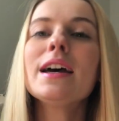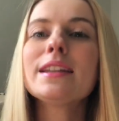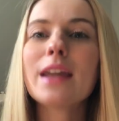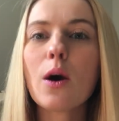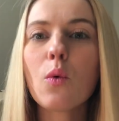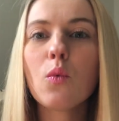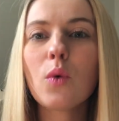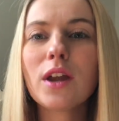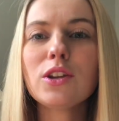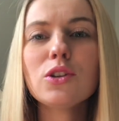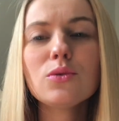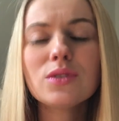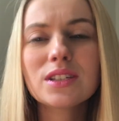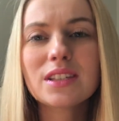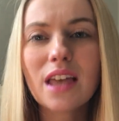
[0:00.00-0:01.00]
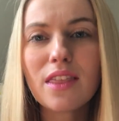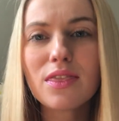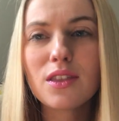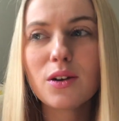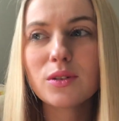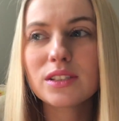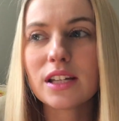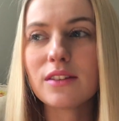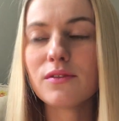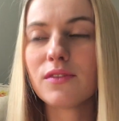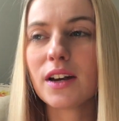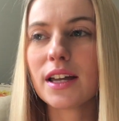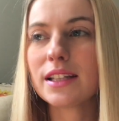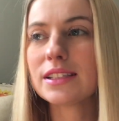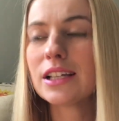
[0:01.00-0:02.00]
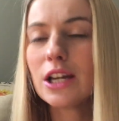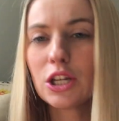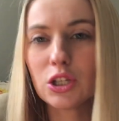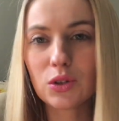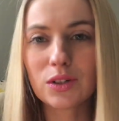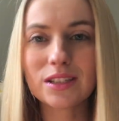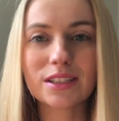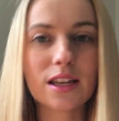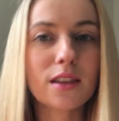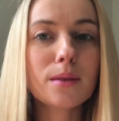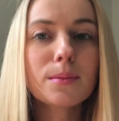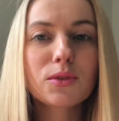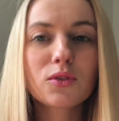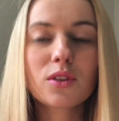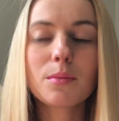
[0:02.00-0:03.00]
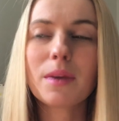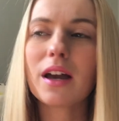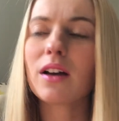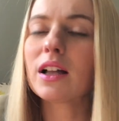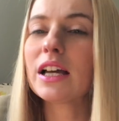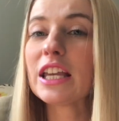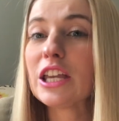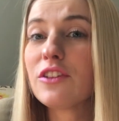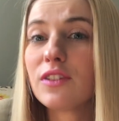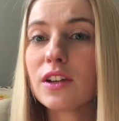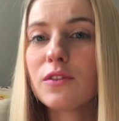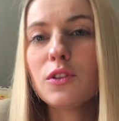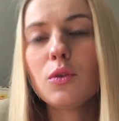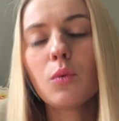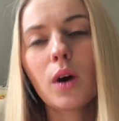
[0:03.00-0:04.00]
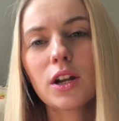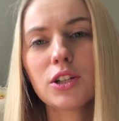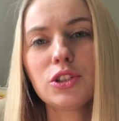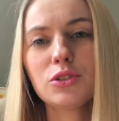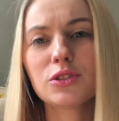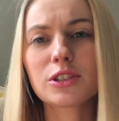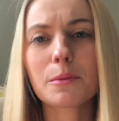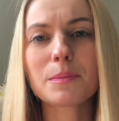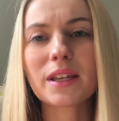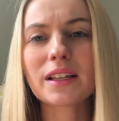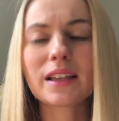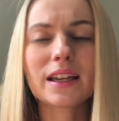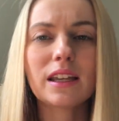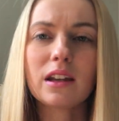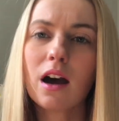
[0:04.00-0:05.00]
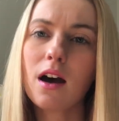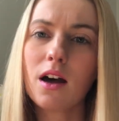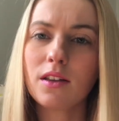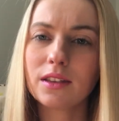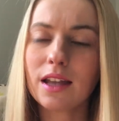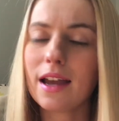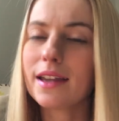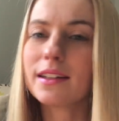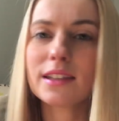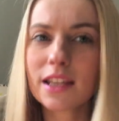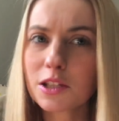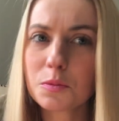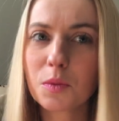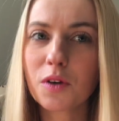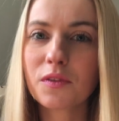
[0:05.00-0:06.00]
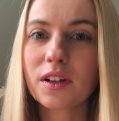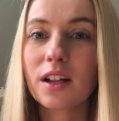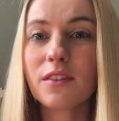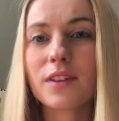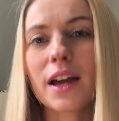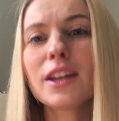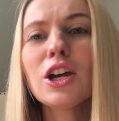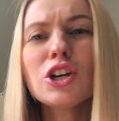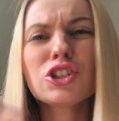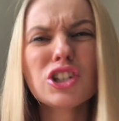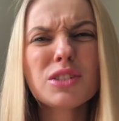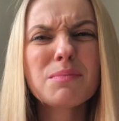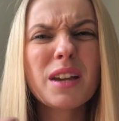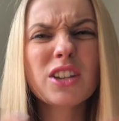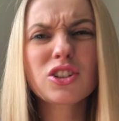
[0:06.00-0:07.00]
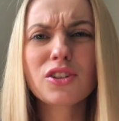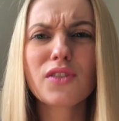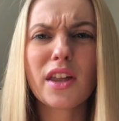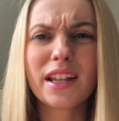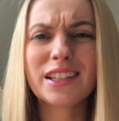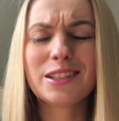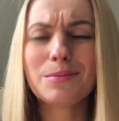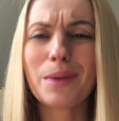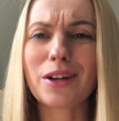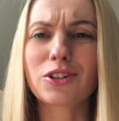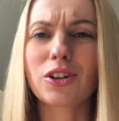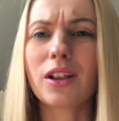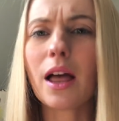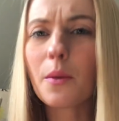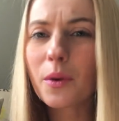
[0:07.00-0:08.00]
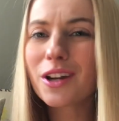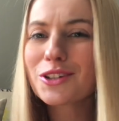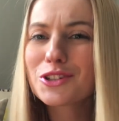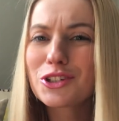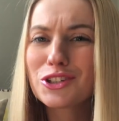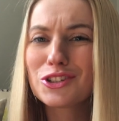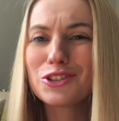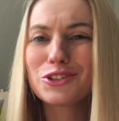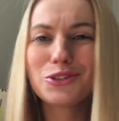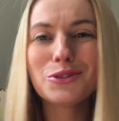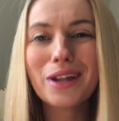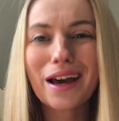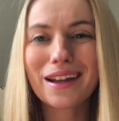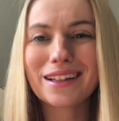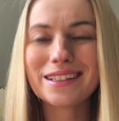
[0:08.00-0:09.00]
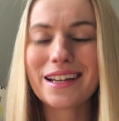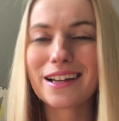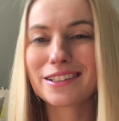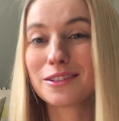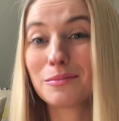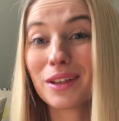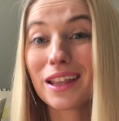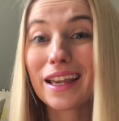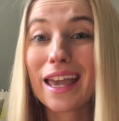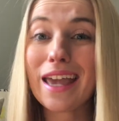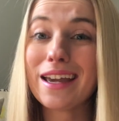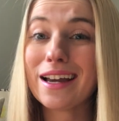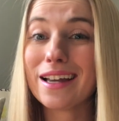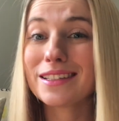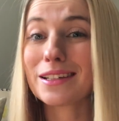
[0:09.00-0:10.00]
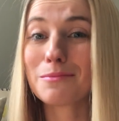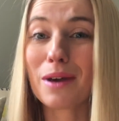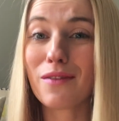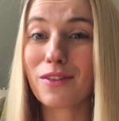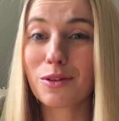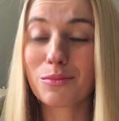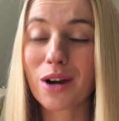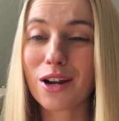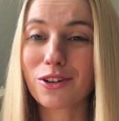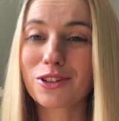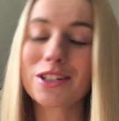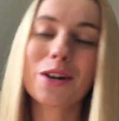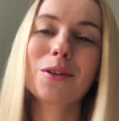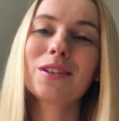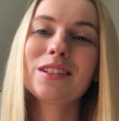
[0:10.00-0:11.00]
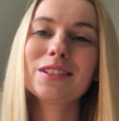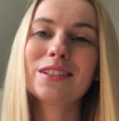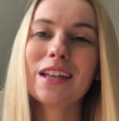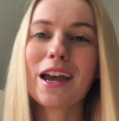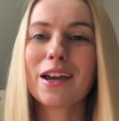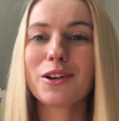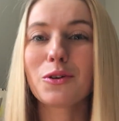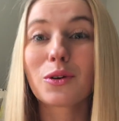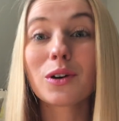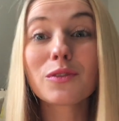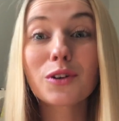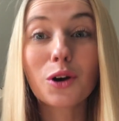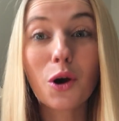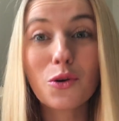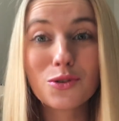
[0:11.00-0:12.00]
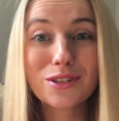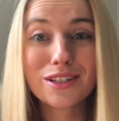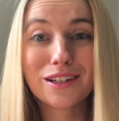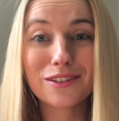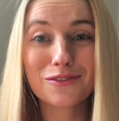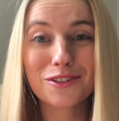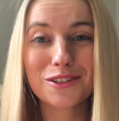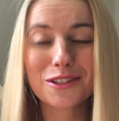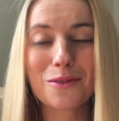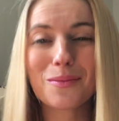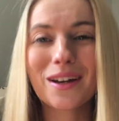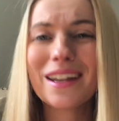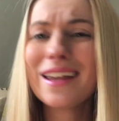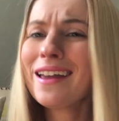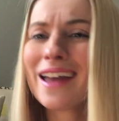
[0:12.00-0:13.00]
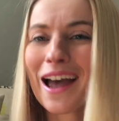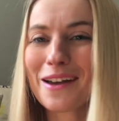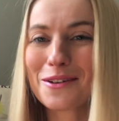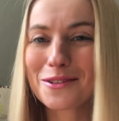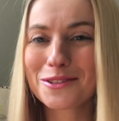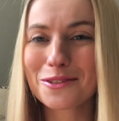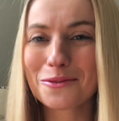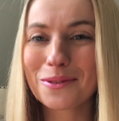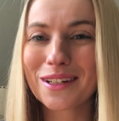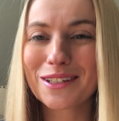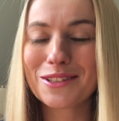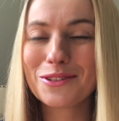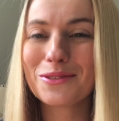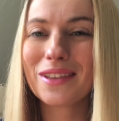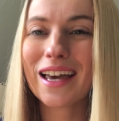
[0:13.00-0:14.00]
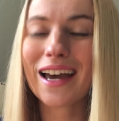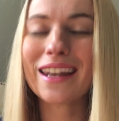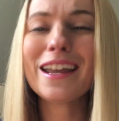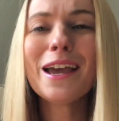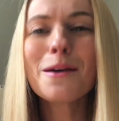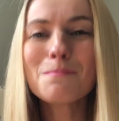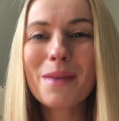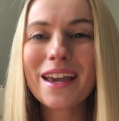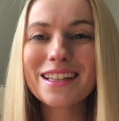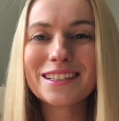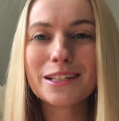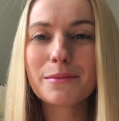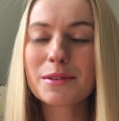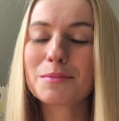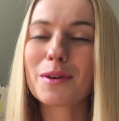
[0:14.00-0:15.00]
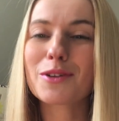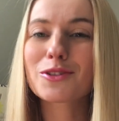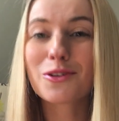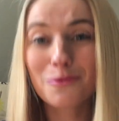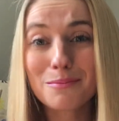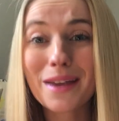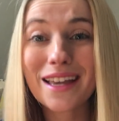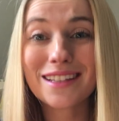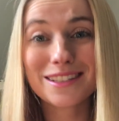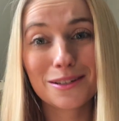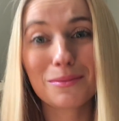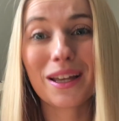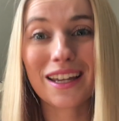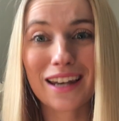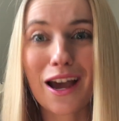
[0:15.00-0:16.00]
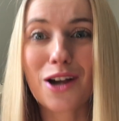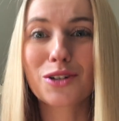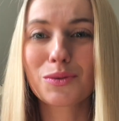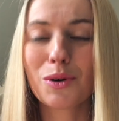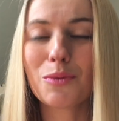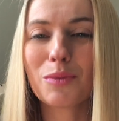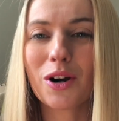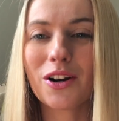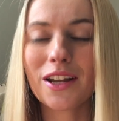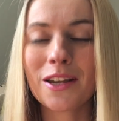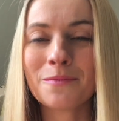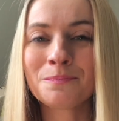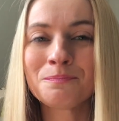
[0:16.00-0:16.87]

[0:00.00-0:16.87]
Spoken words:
Now, when you send those invites, you could send them through the mail. Even if you want to do something like an online, that's perfectly fine. Just make sure that it's special. I wouldn't just shoot out a text and be like, hey guys, I'm having a bridal shower this day. Or if you're hosting it for someone, I also wouldn't do that. Make it seem special, make it seem like an actual party.